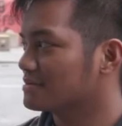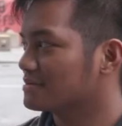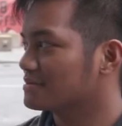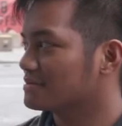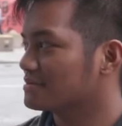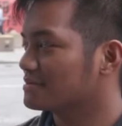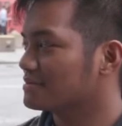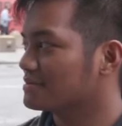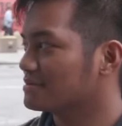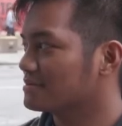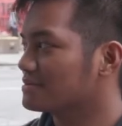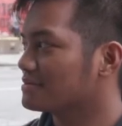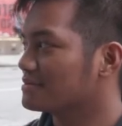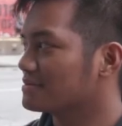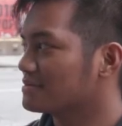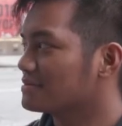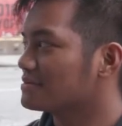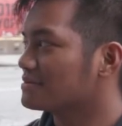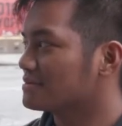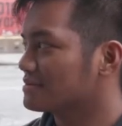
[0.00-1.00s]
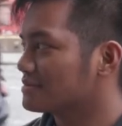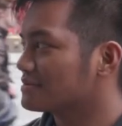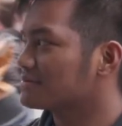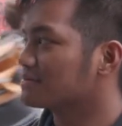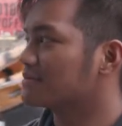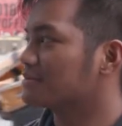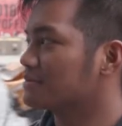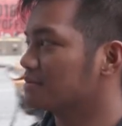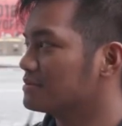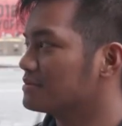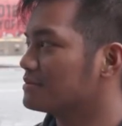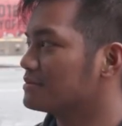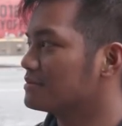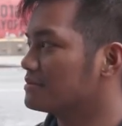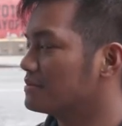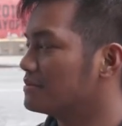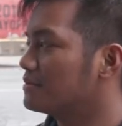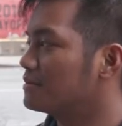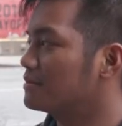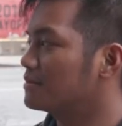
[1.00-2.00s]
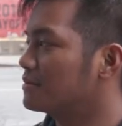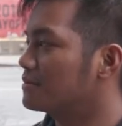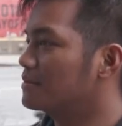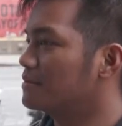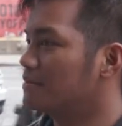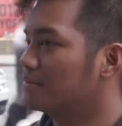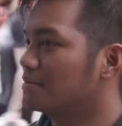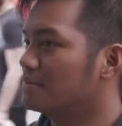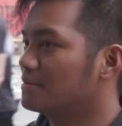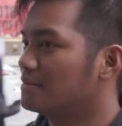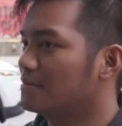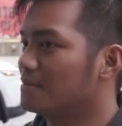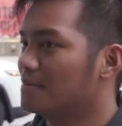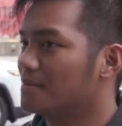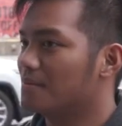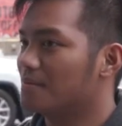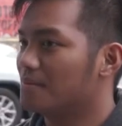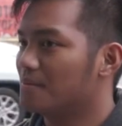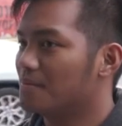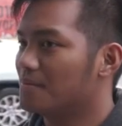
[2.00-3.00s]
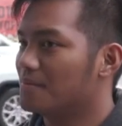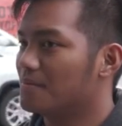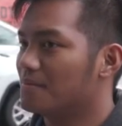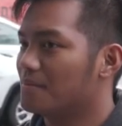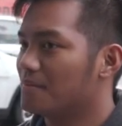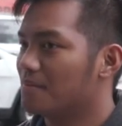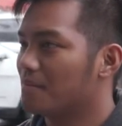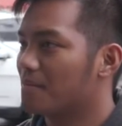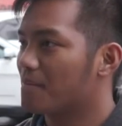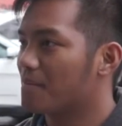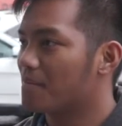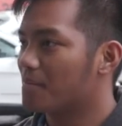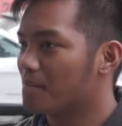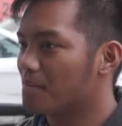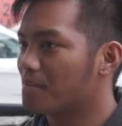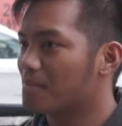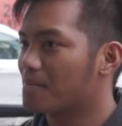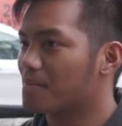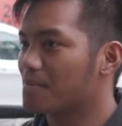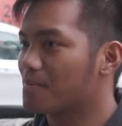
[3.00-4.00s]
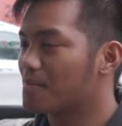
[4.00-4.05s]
This person isn't speaking.